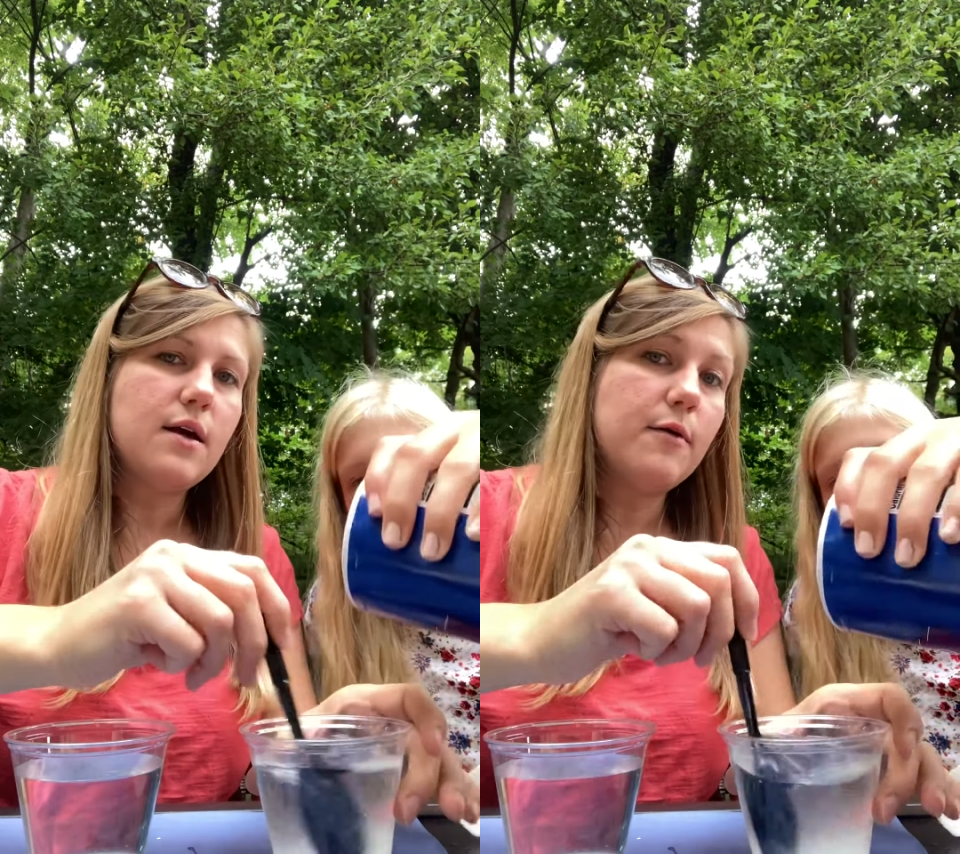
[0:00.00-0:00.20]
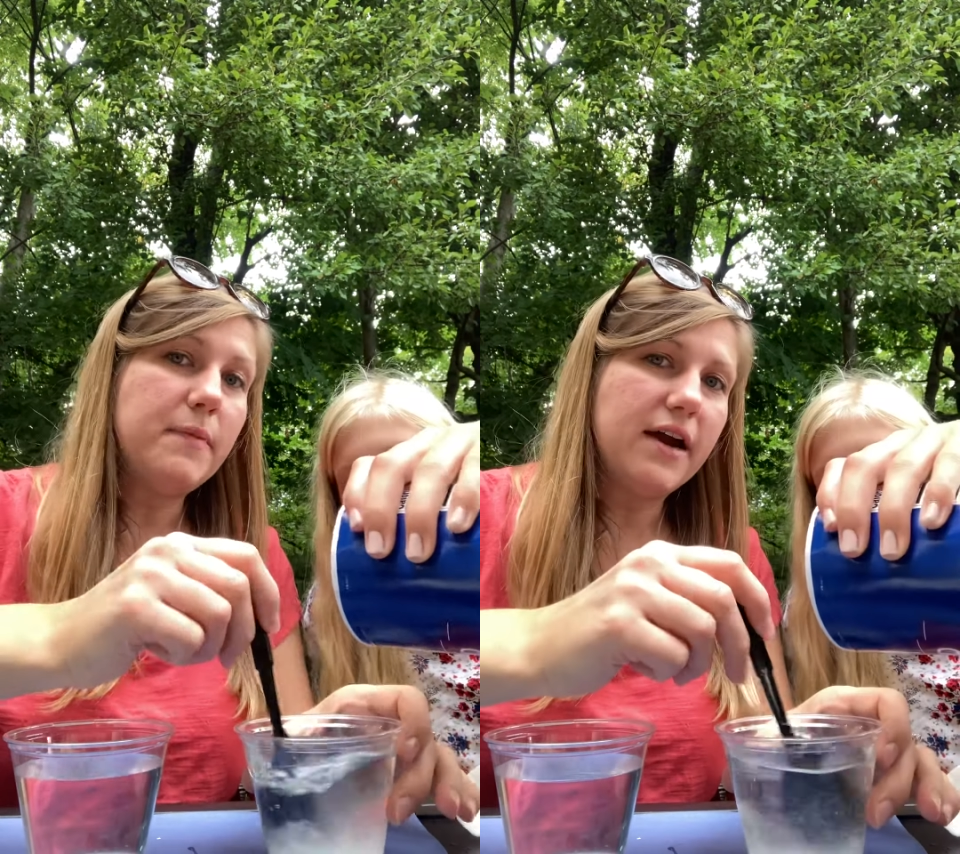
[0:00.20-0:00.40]

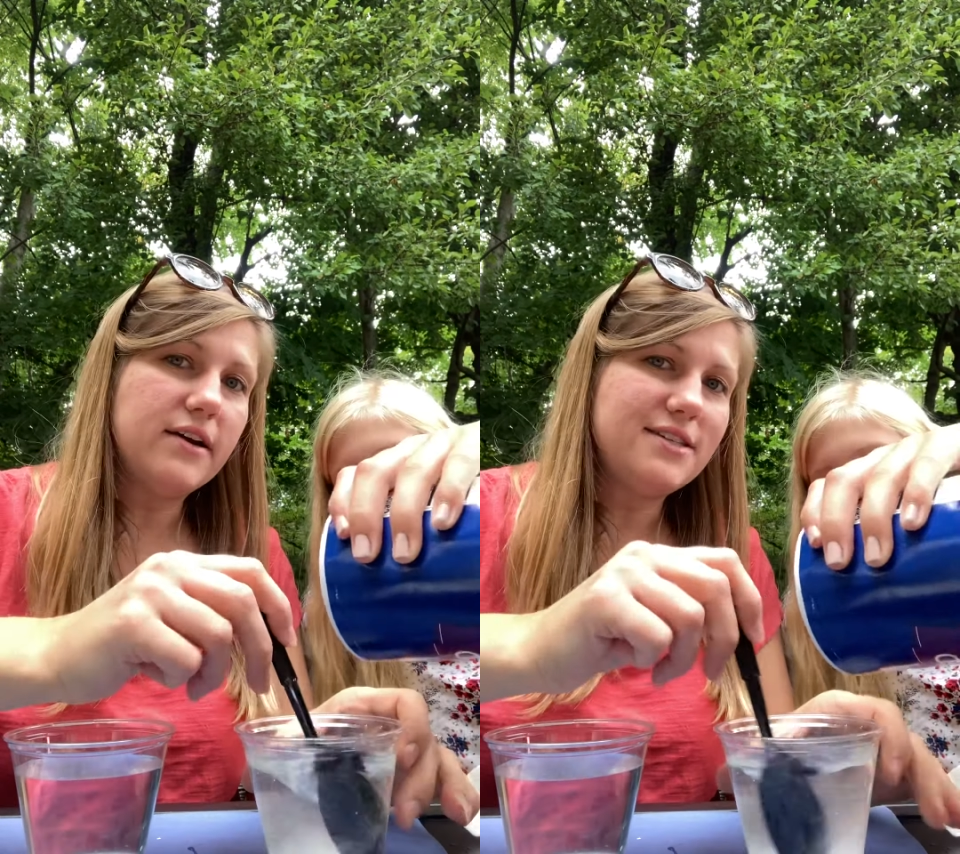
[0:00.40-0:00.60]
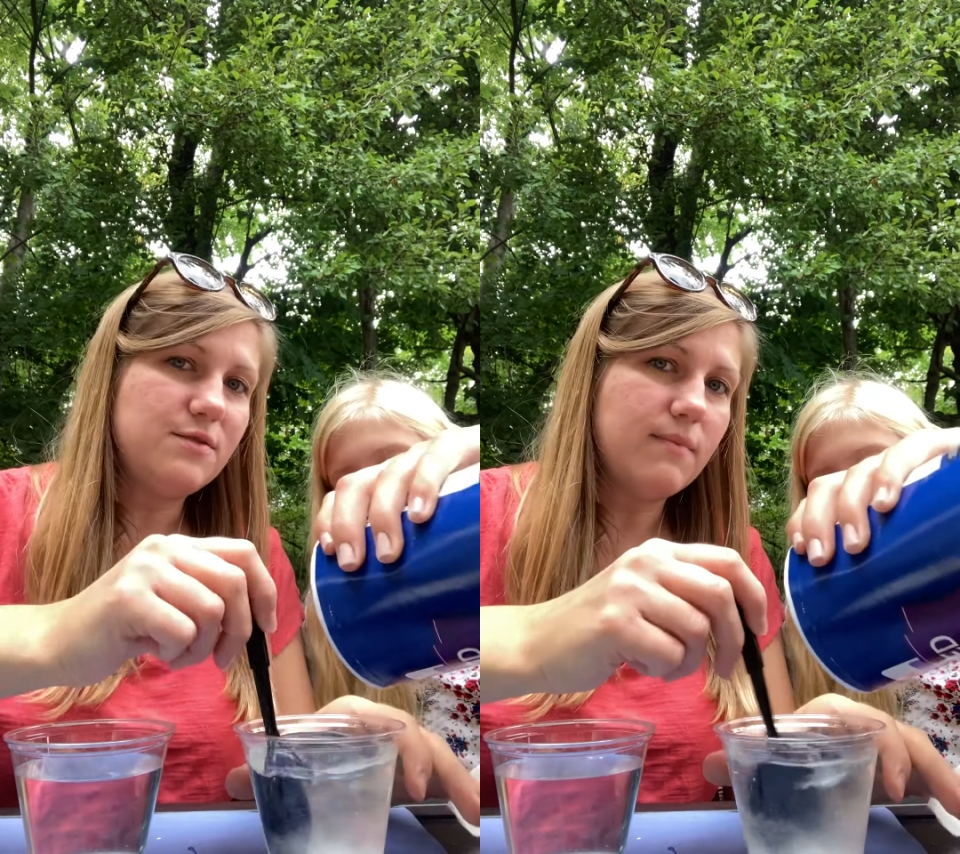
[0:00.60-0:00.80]

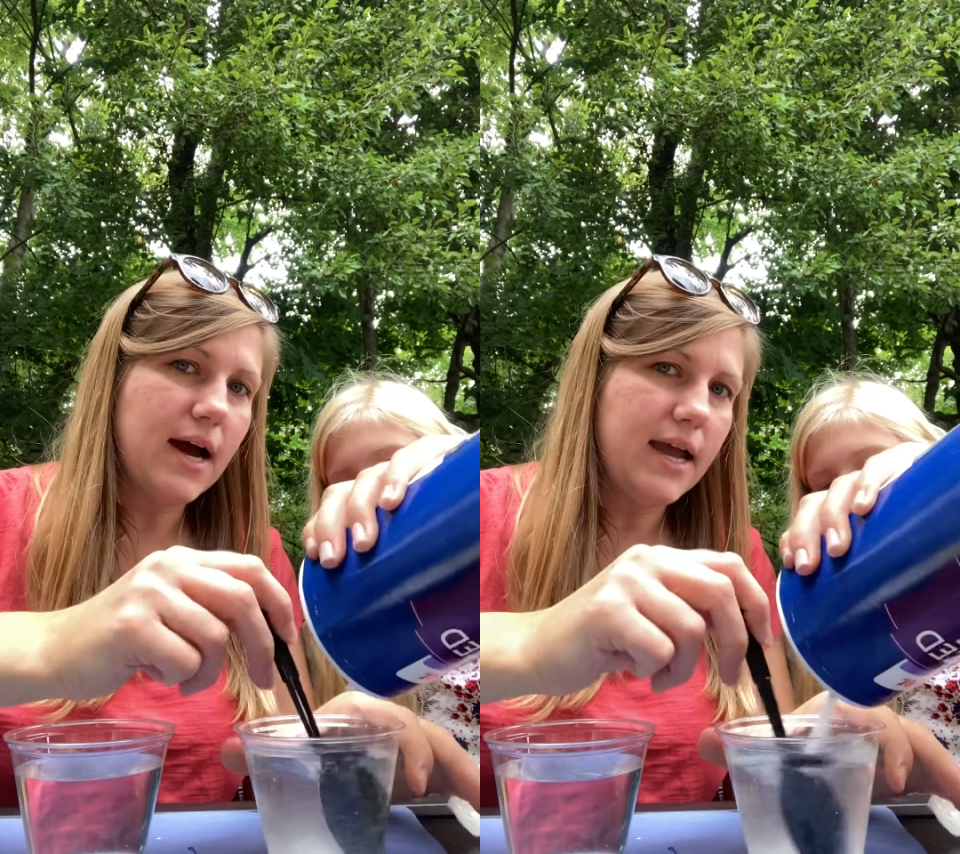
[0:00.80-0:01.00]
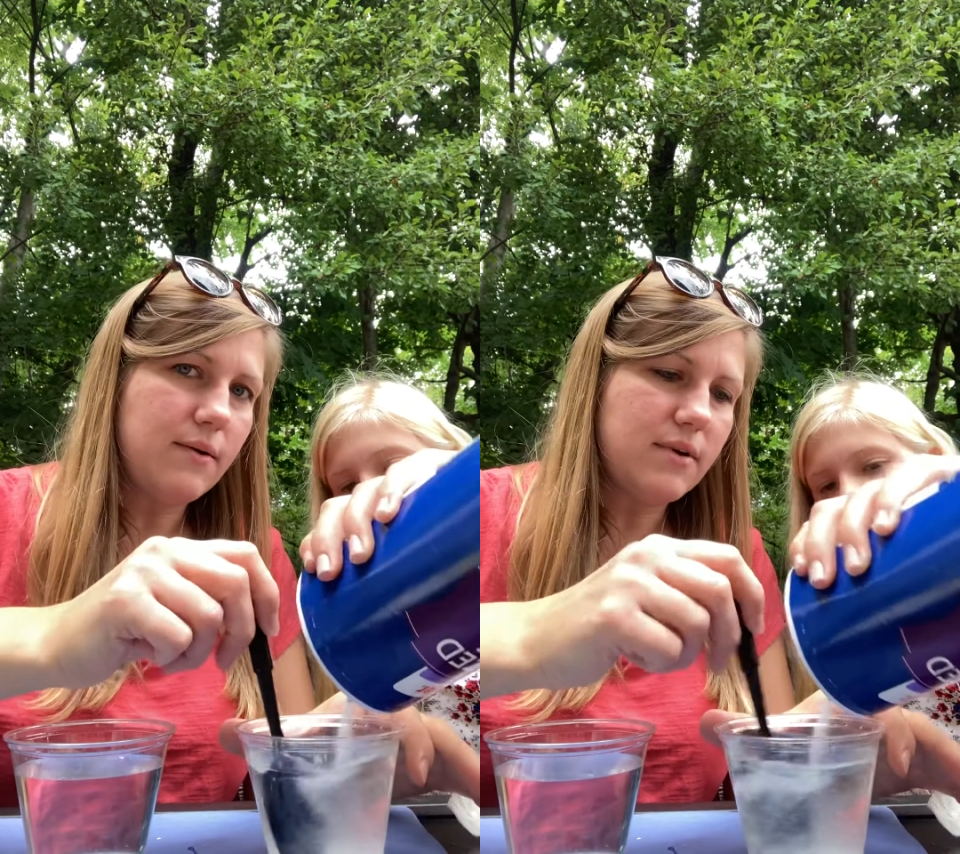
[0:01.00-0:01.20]
Parents, you
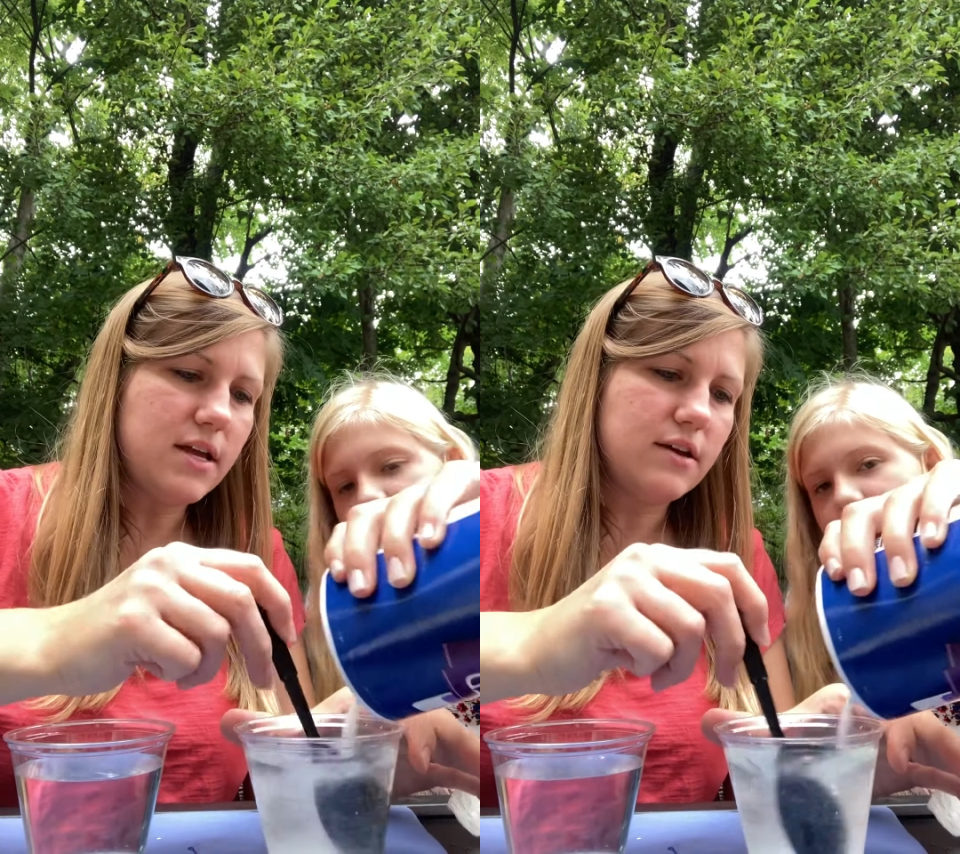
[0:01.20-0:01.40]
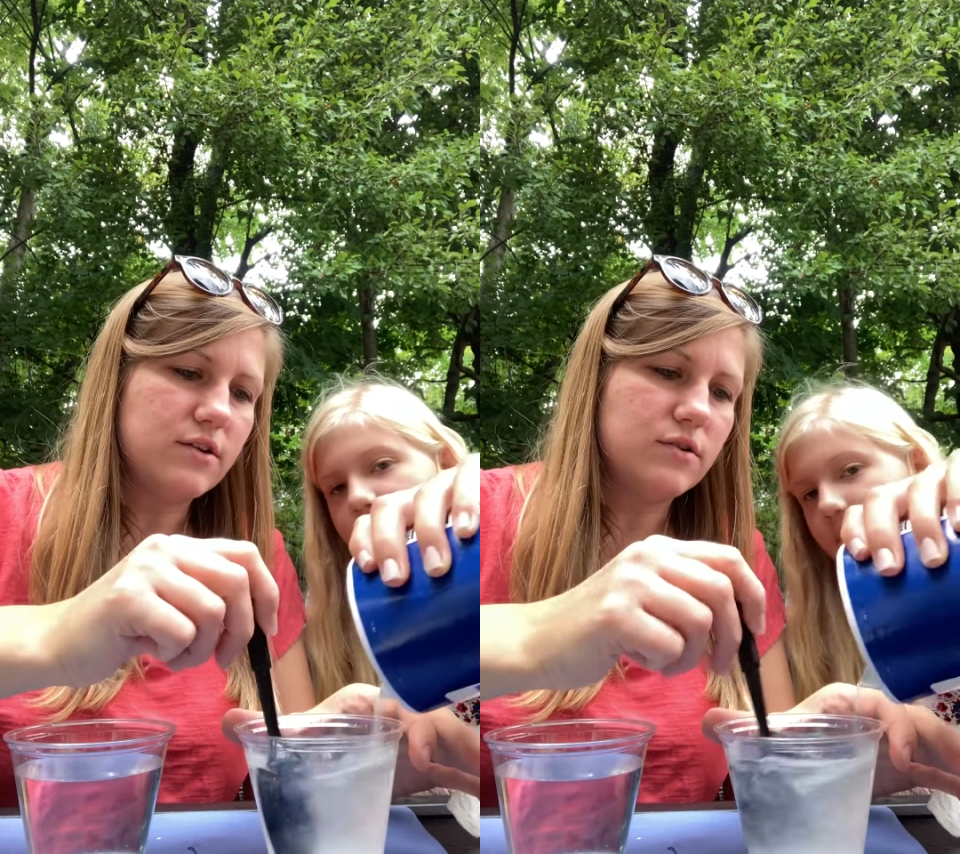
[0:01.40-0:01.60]
might wanna
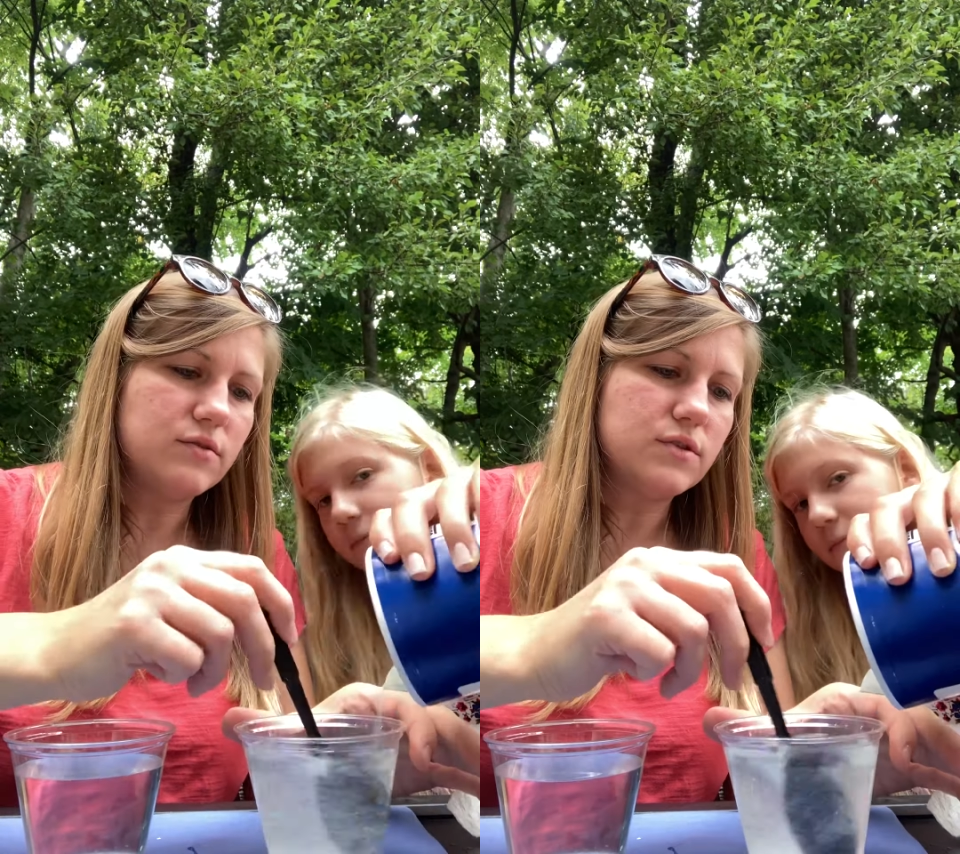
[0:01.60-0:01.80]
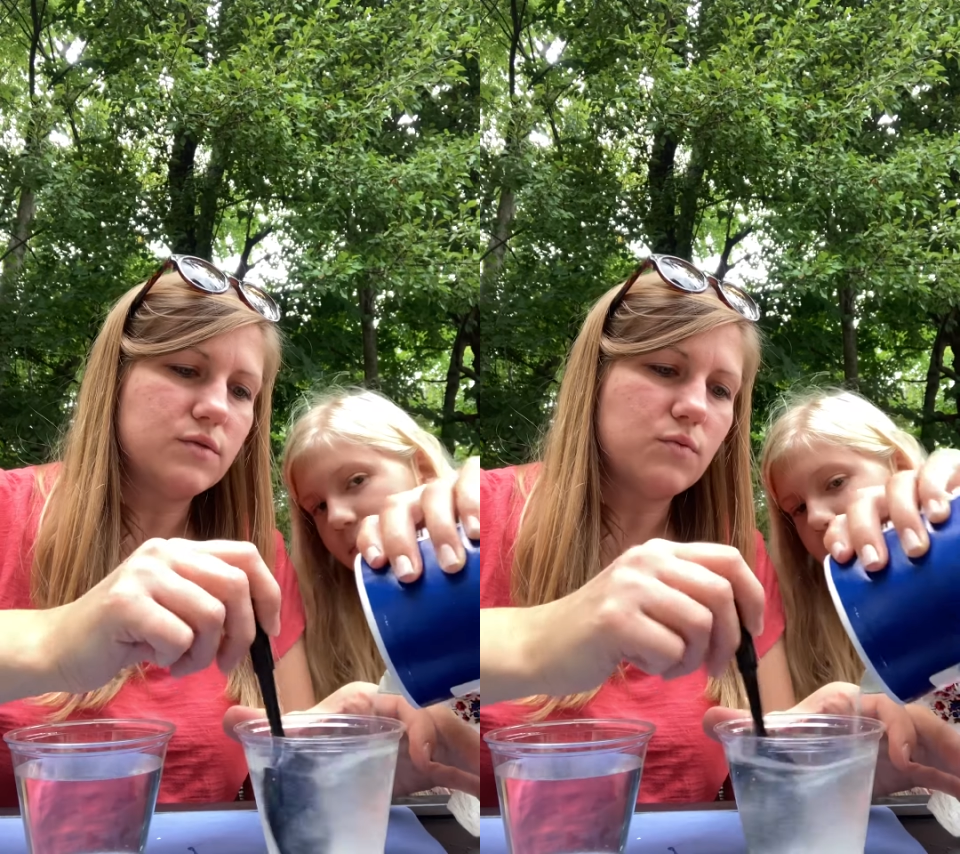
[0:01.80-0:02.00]
use